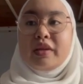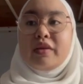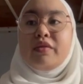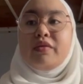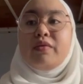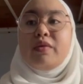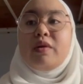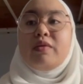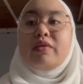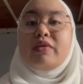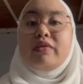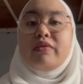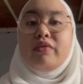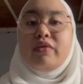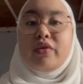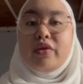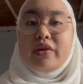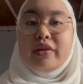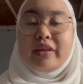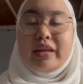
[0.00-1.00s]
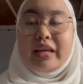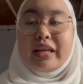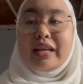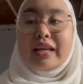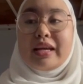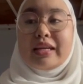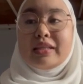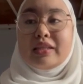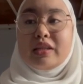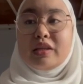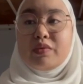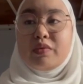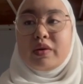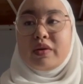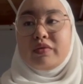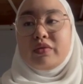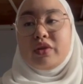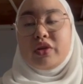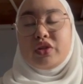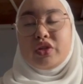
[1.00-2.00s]
For our fourth and last theme, we
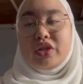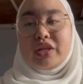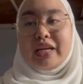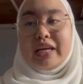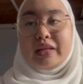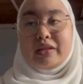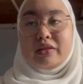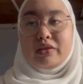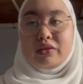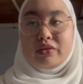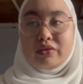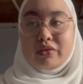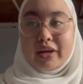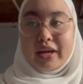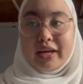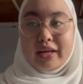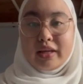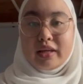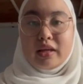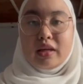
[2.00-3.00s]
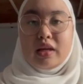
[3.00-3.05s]
have tragedy and strength,